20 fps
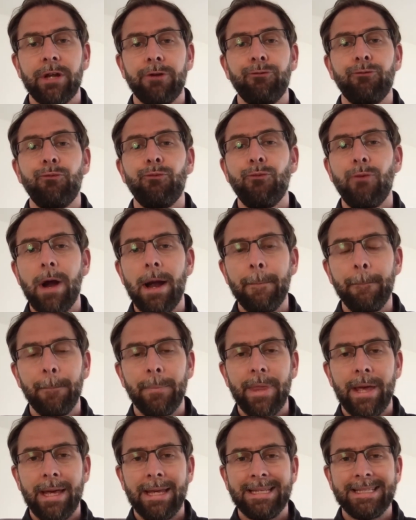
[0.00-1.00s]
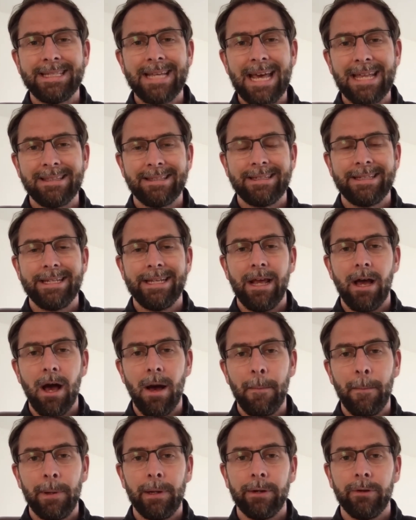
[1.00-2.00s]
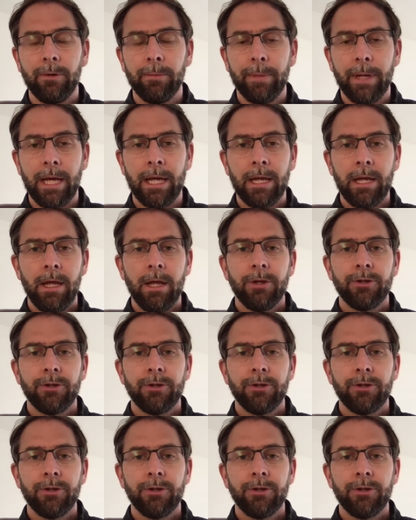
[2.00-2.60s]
and ramp that intensity up a little bit,